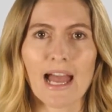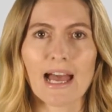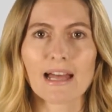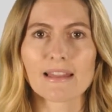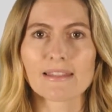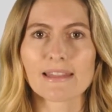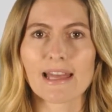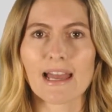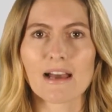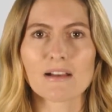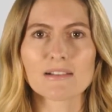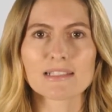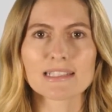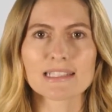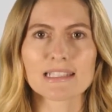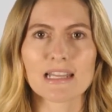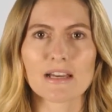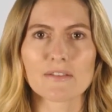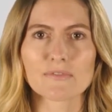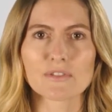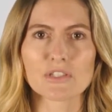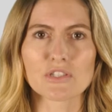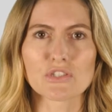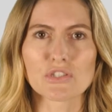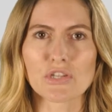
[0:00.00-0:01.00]
Allow
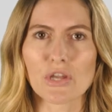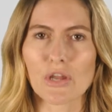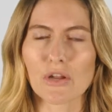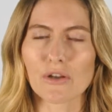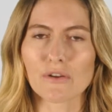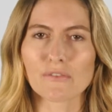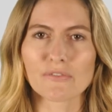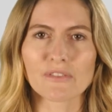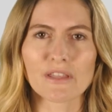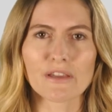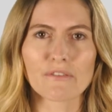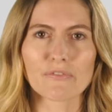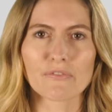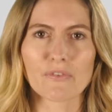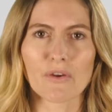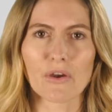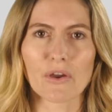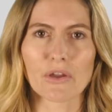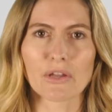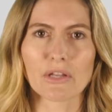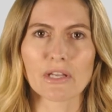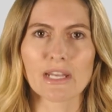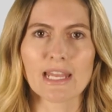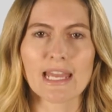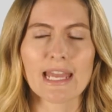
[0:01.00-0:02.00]
staff to turn off their
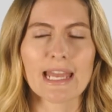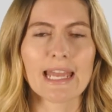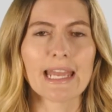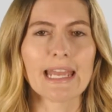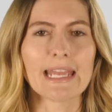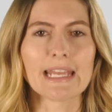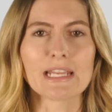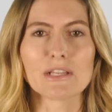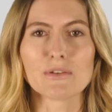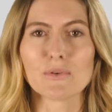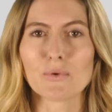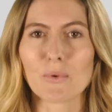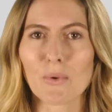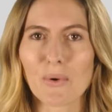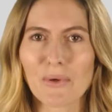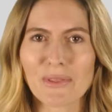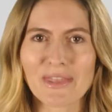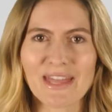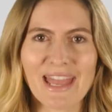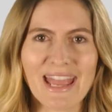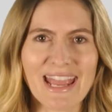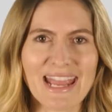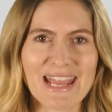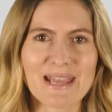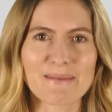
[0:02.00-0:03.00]
phone, ignore
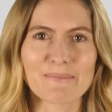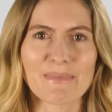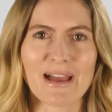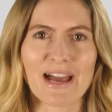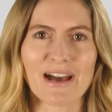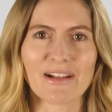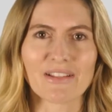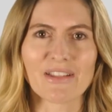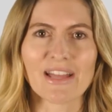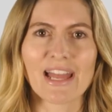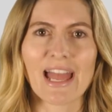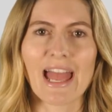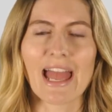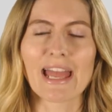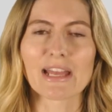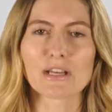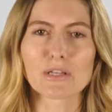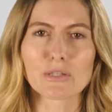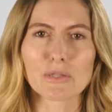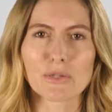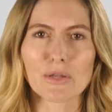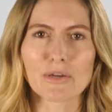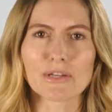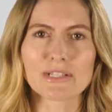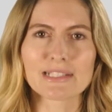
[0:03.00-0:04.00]
their email, and
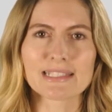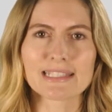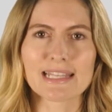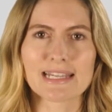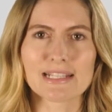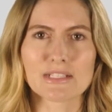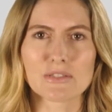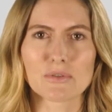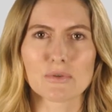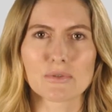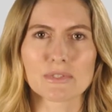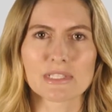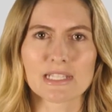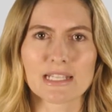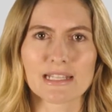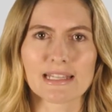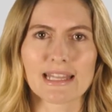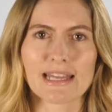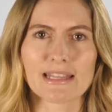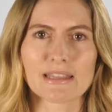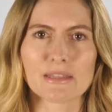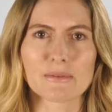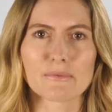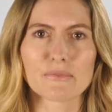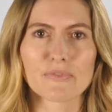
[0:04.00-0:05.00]
close their door to
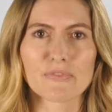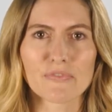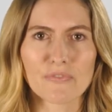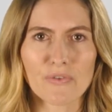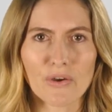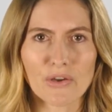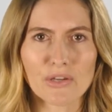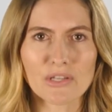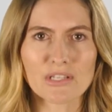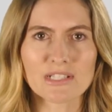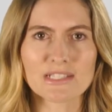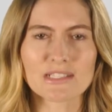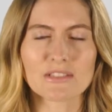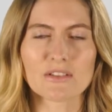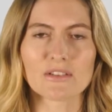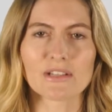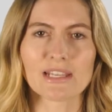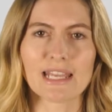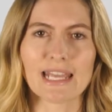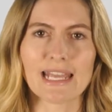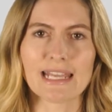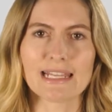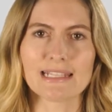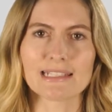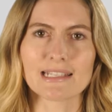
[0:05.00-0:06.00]
let them focus on
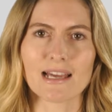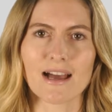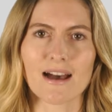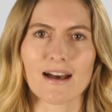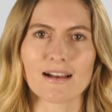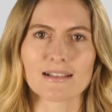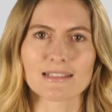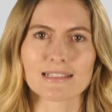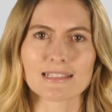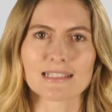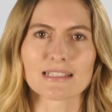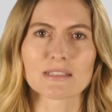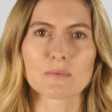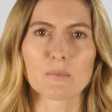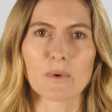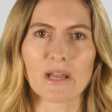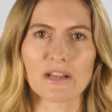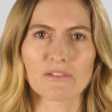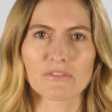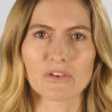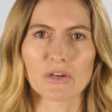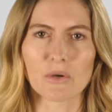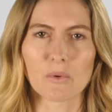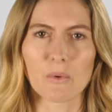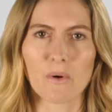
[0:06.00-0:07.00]
key tasks
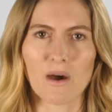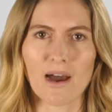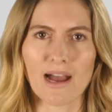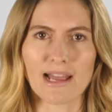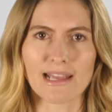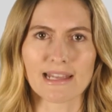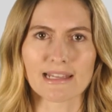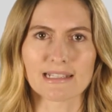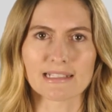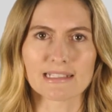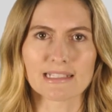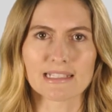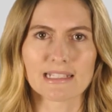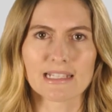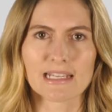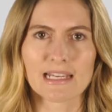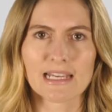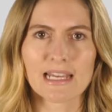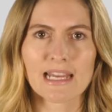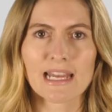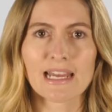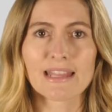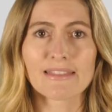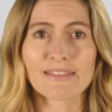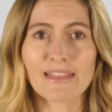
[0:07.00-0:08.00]
when required.
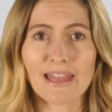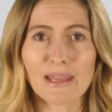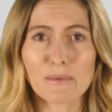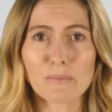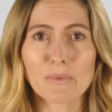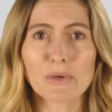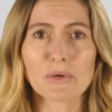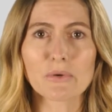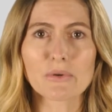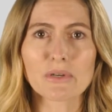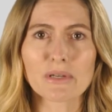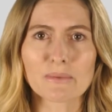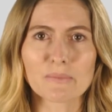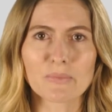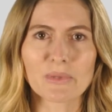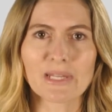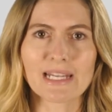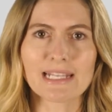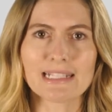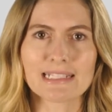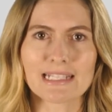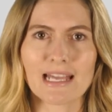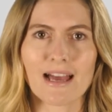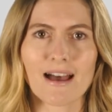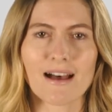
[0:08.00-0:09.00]
They will
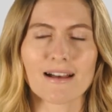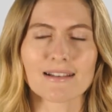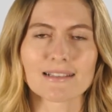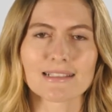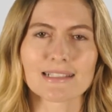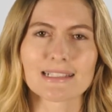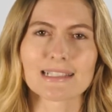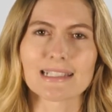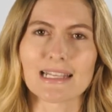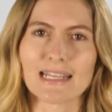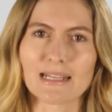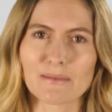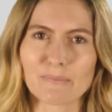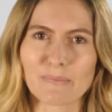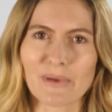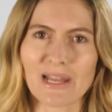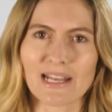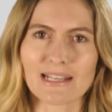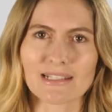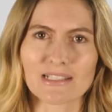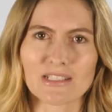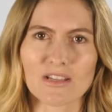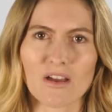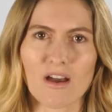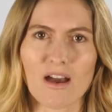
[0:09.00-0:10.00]
complete tasks in
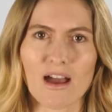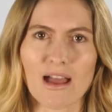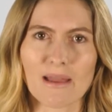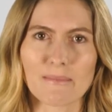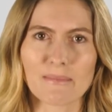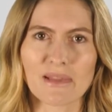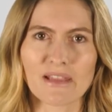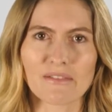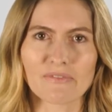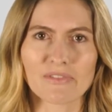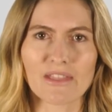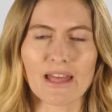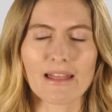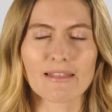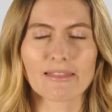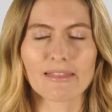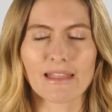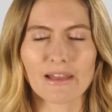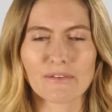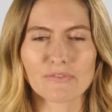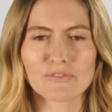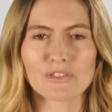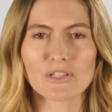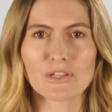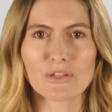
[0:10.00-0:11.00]
better time if they're
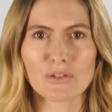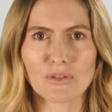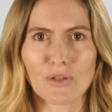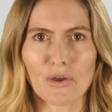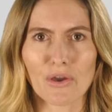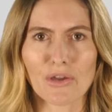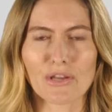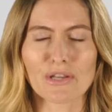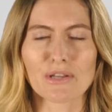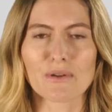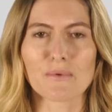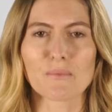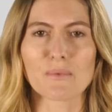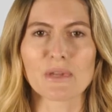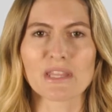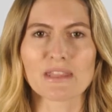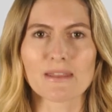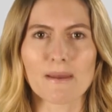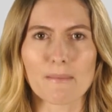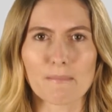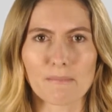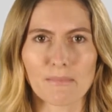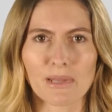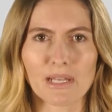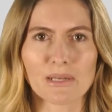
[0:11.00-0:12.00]
left alone with
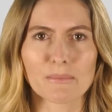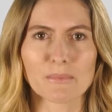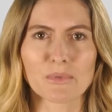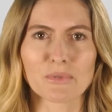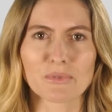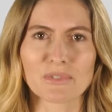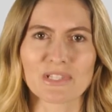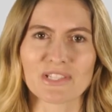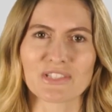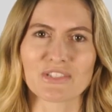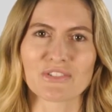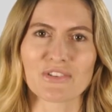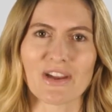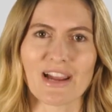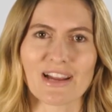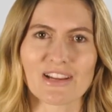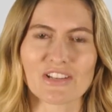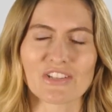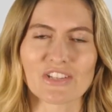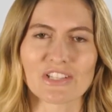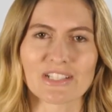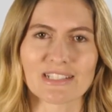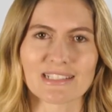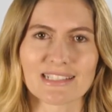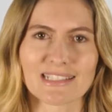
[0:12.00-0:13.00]
minimal
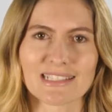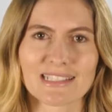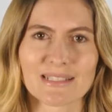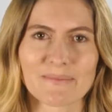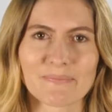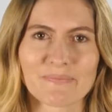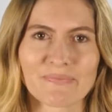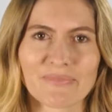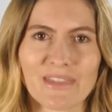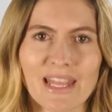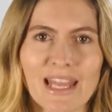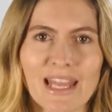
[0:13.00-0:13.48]
distractions.